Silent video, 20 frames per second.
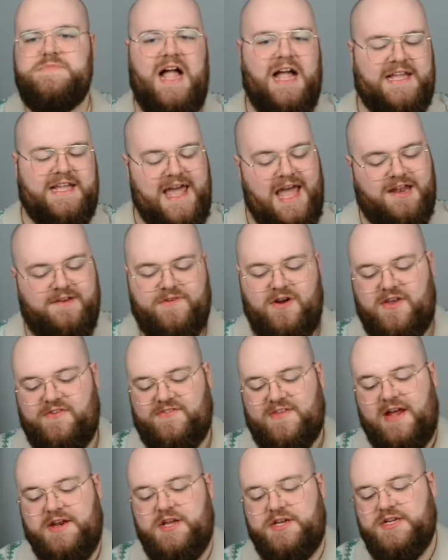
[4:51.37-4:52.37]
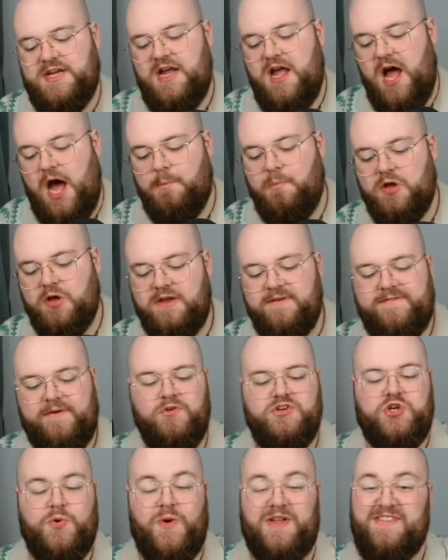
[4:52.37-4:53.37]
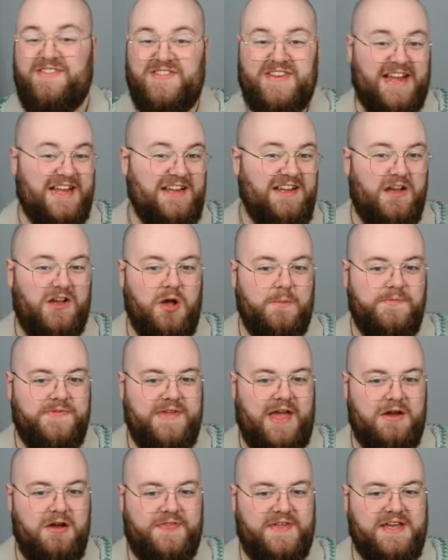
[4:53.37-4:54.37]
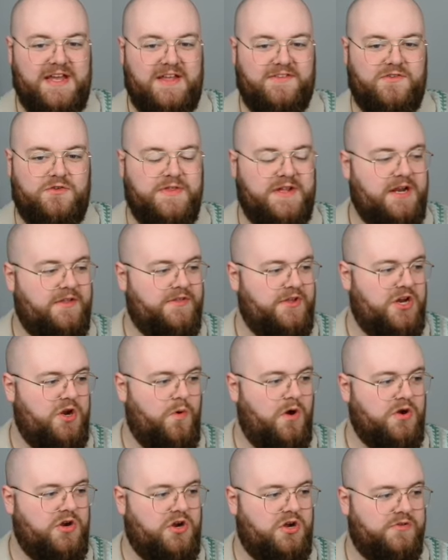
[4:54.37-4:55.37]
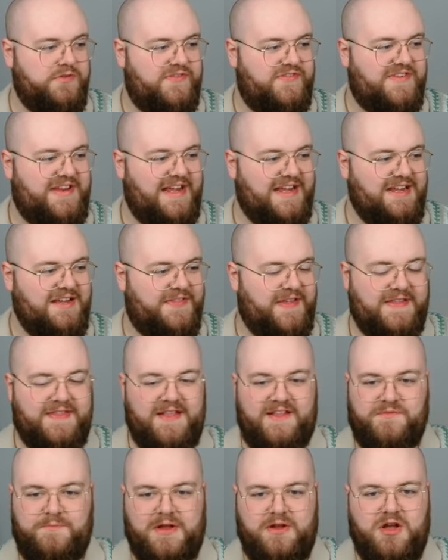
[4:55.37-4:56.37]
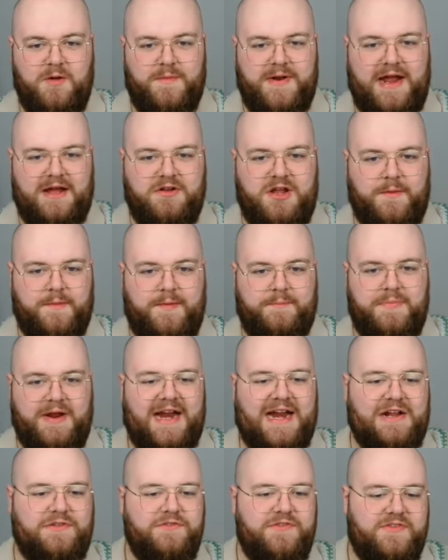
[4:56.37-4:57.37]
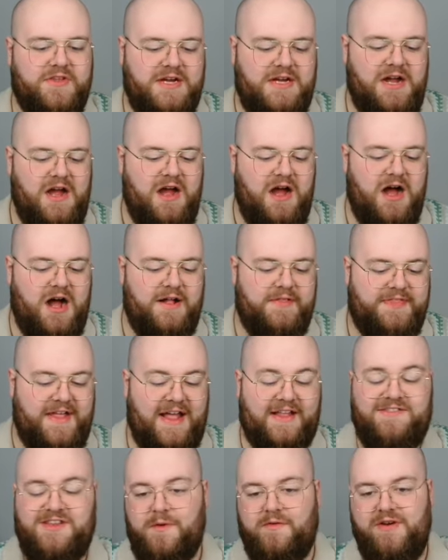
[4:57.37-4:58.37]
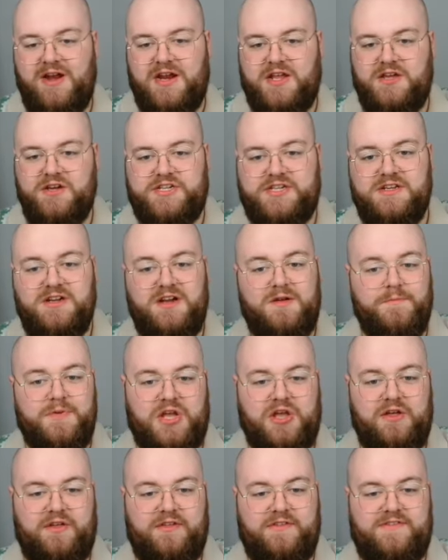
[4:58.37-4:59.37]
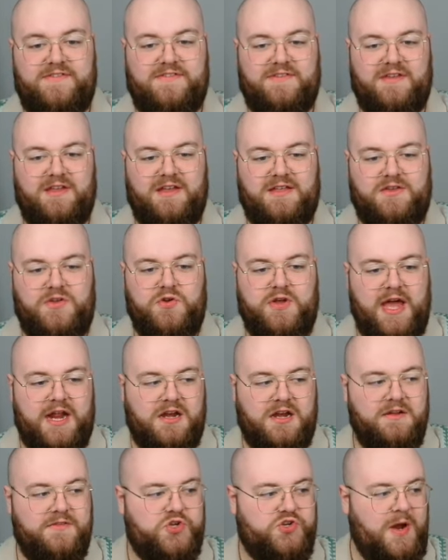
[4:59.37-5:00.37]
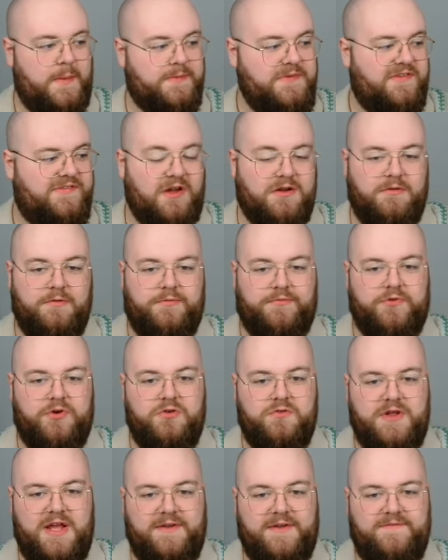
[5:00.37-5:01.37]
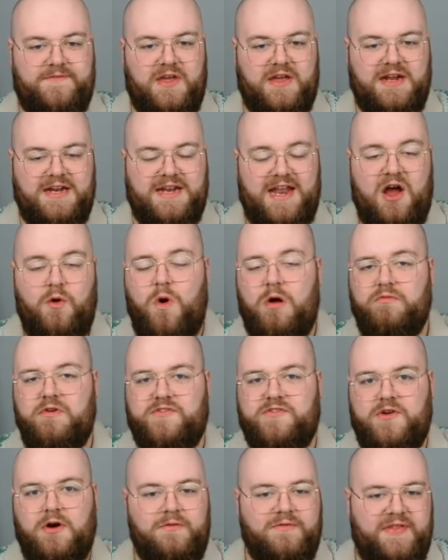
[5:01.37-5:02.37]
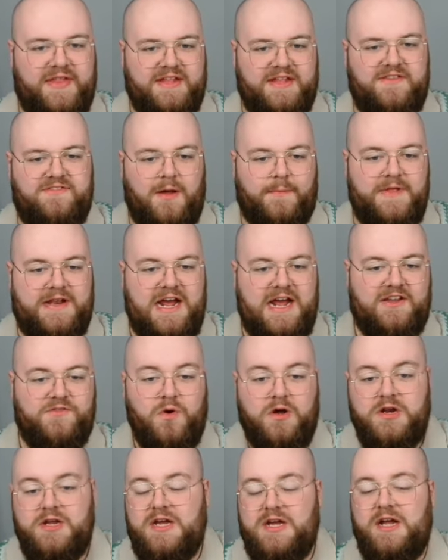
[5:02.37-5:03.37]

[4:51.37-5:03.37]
Again, very standard. I'm looking forward to when Sting comes out. I think it's, you know, the new one called Sting. I think that's been been announced. That's going to be really good because you get another trap to cycle through. If you let one resolve and then stop the next one,